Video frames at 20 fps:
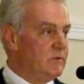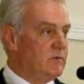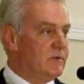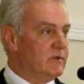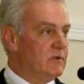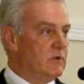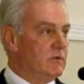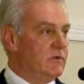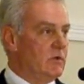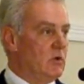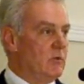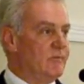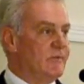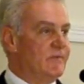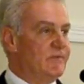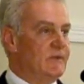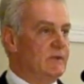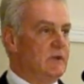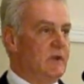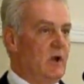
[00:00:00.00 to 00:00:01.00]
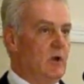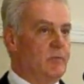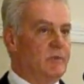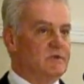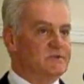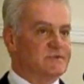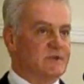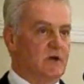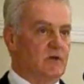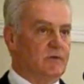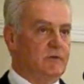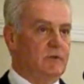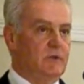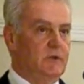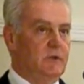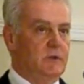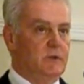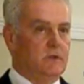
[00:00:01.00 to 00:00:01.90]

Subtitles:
We can only hope that they'll help us out